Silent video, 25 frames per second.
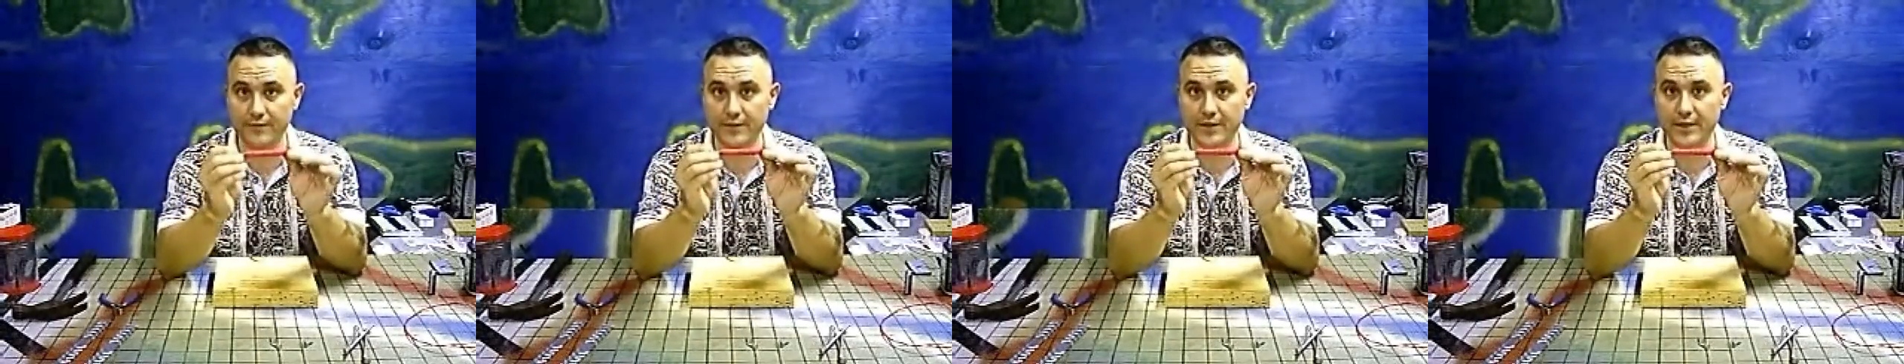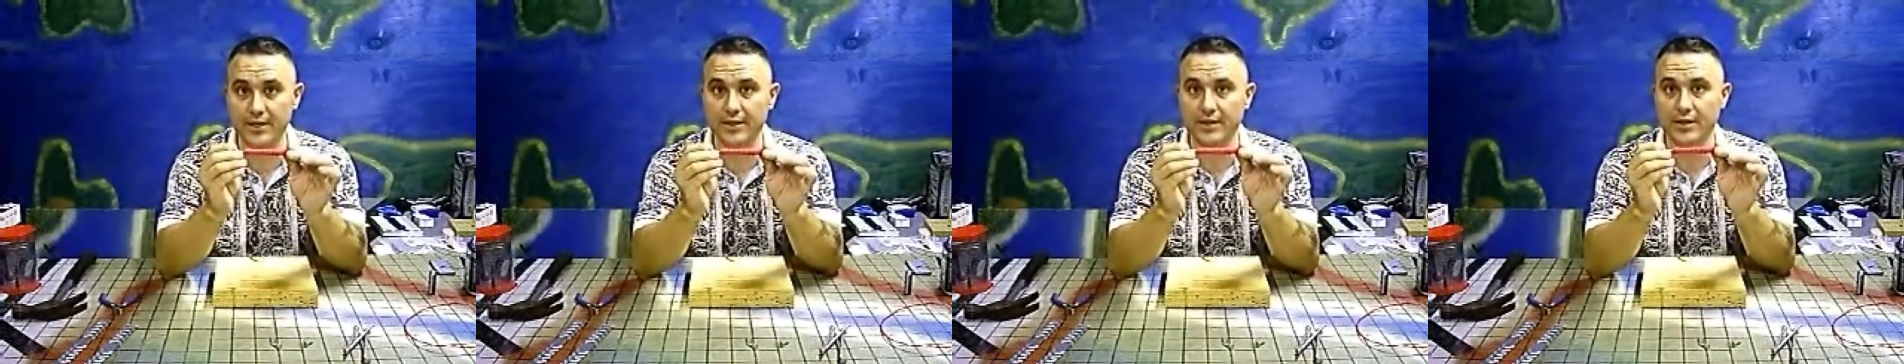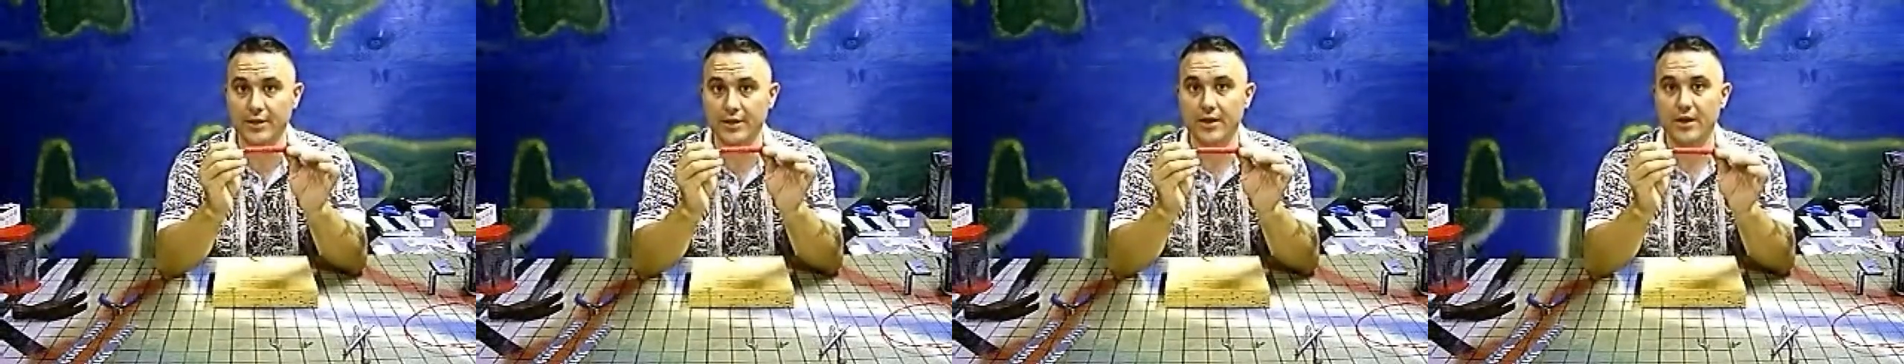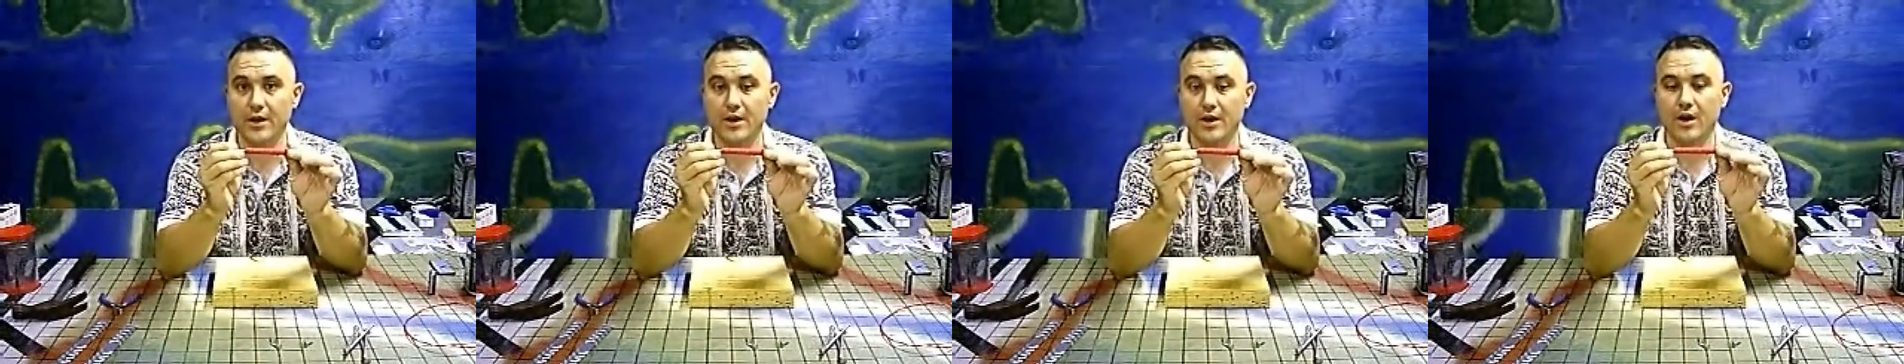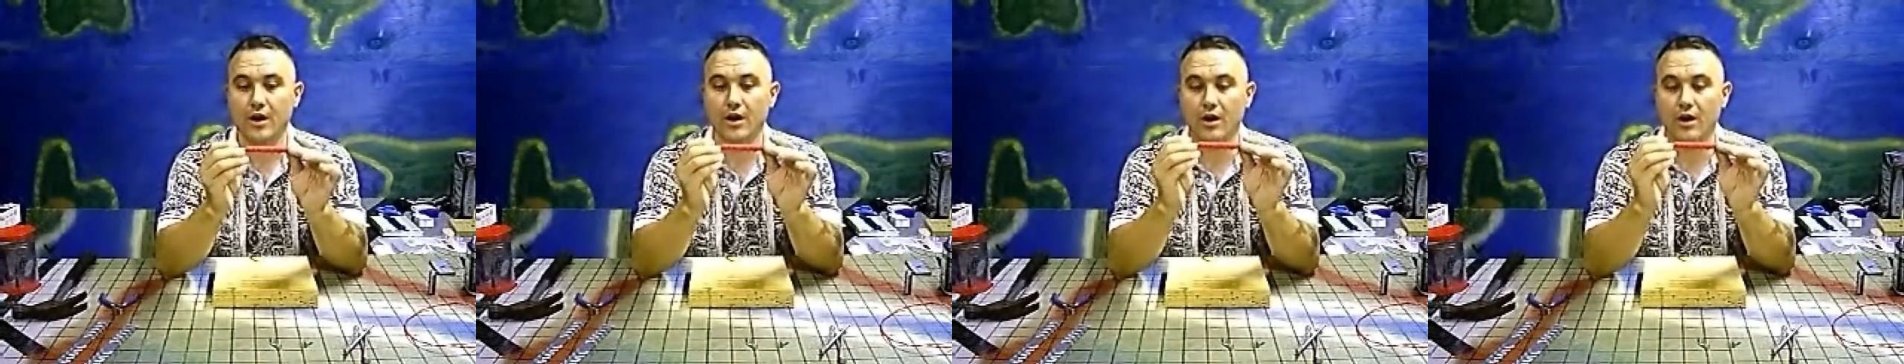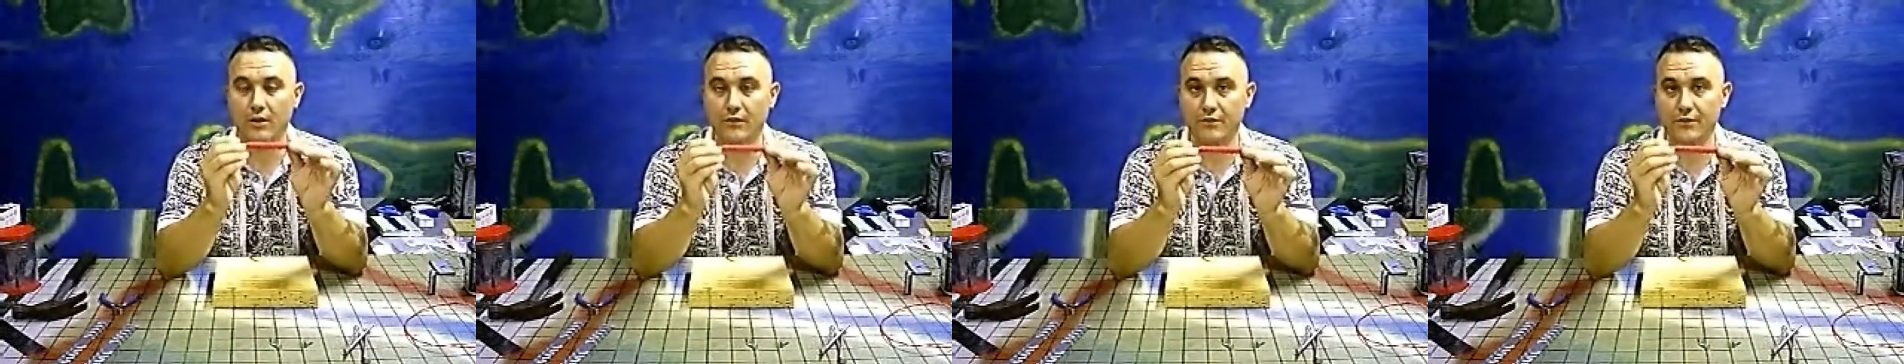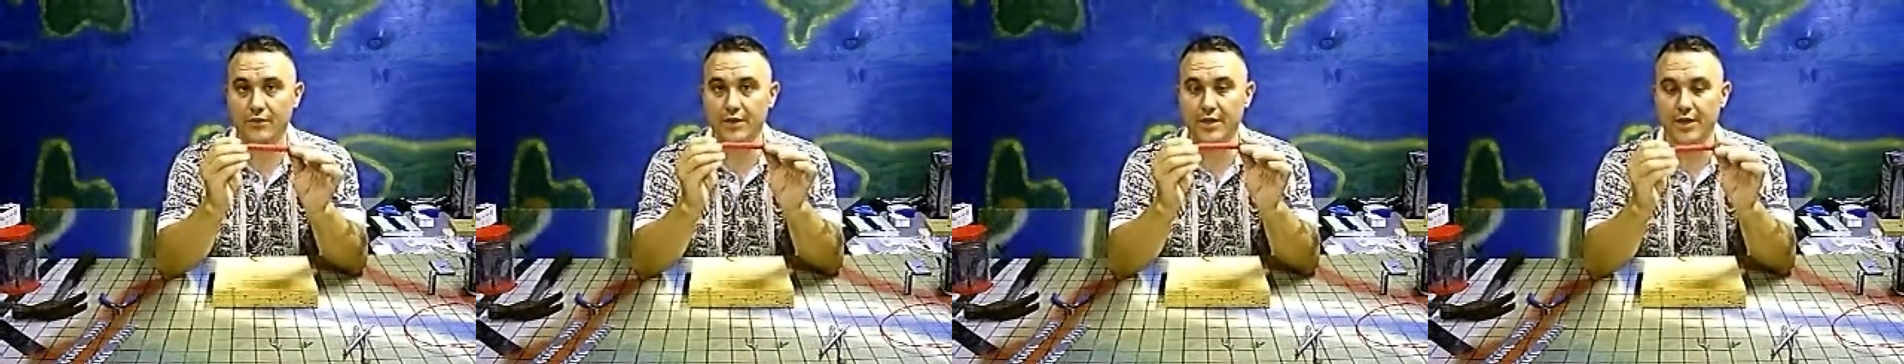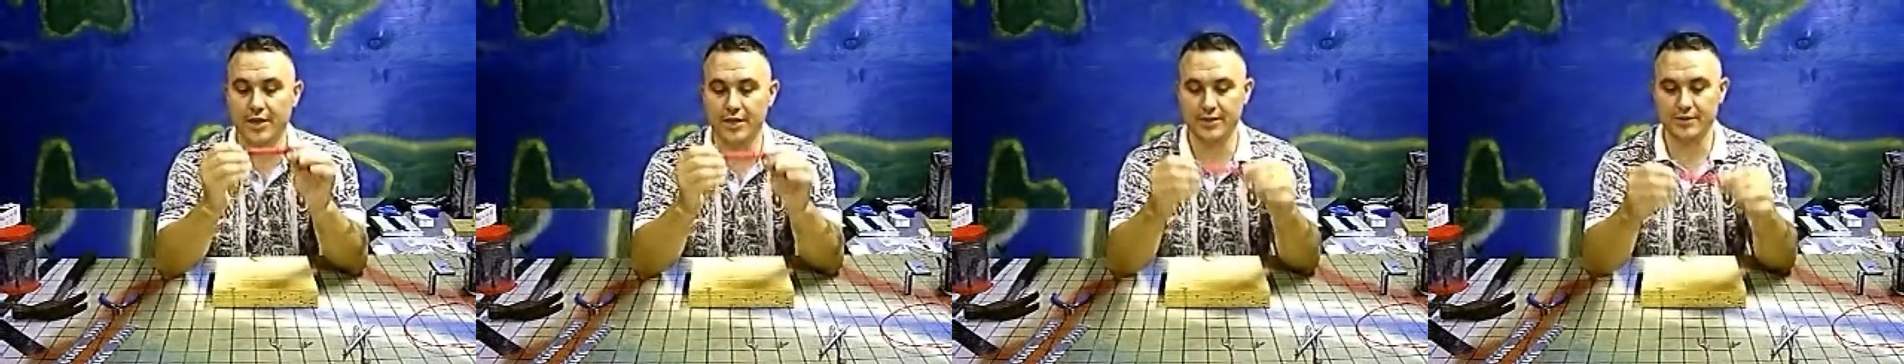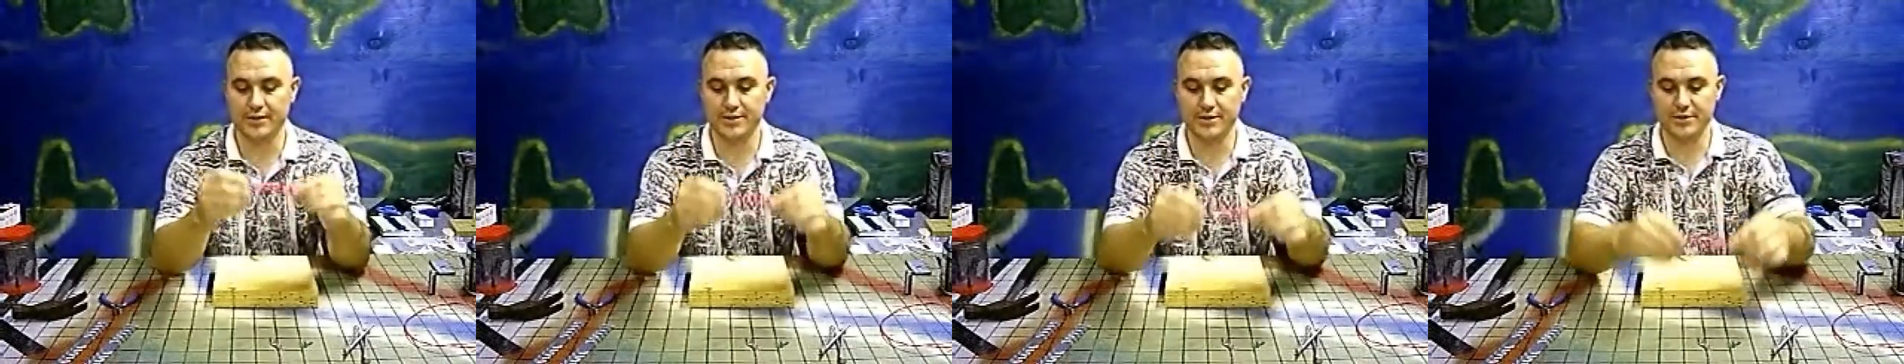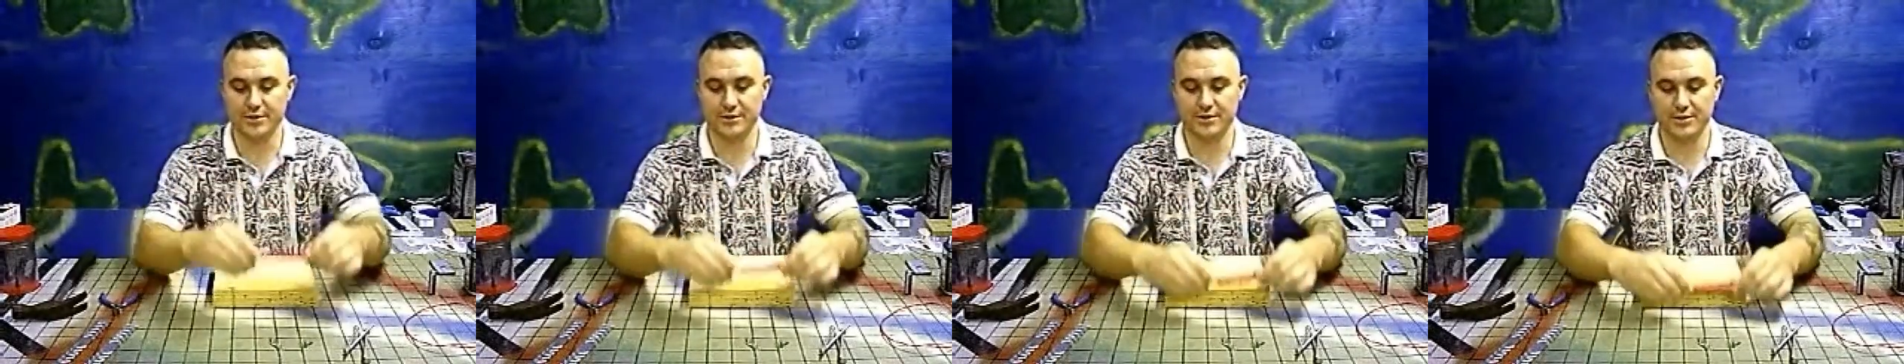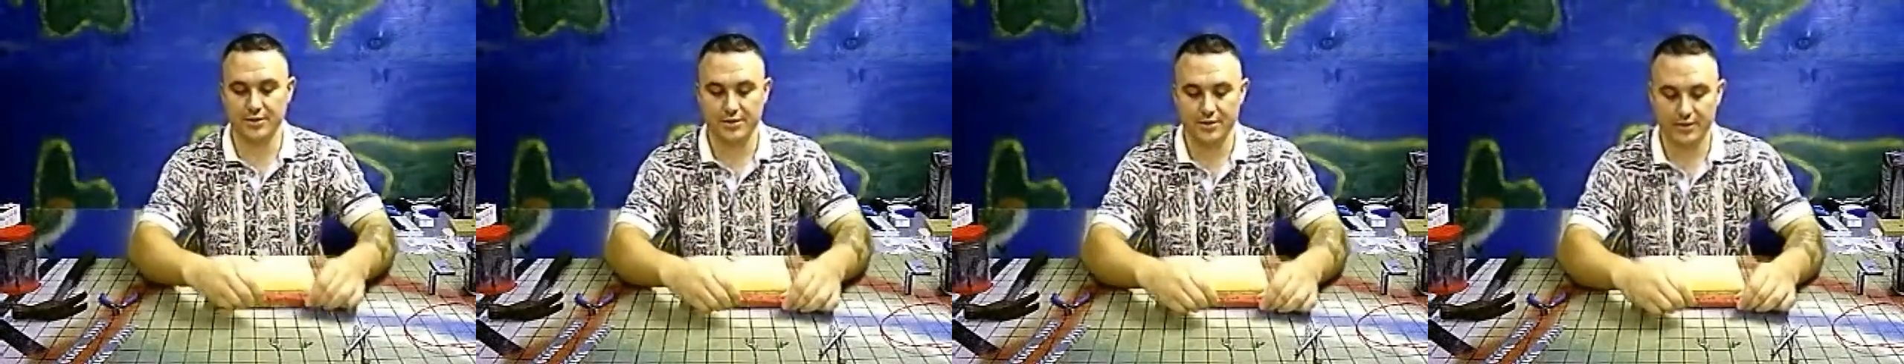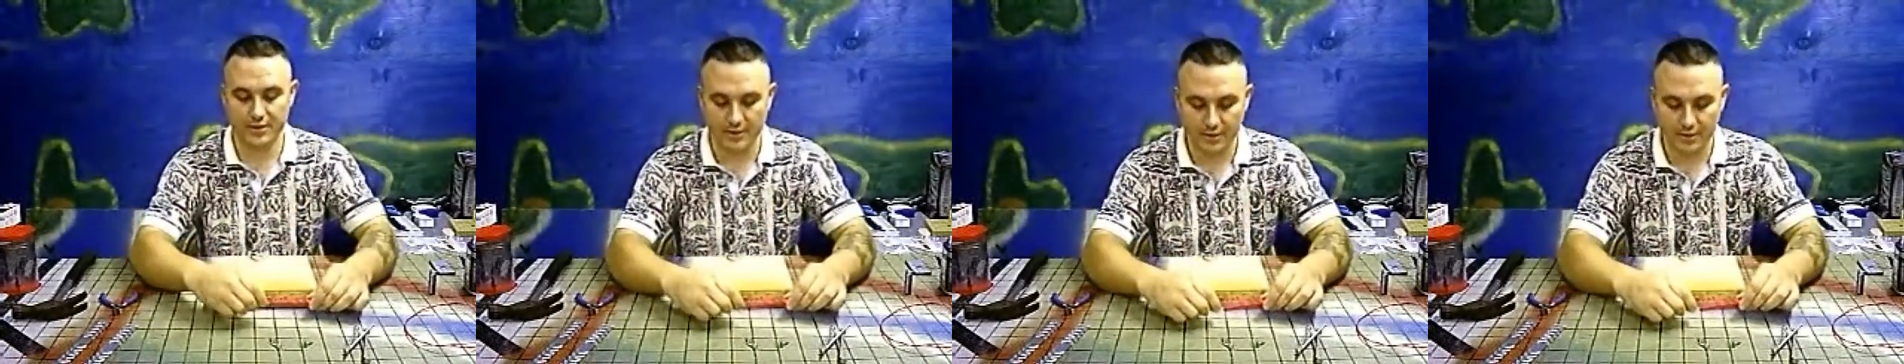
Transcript: feet of this.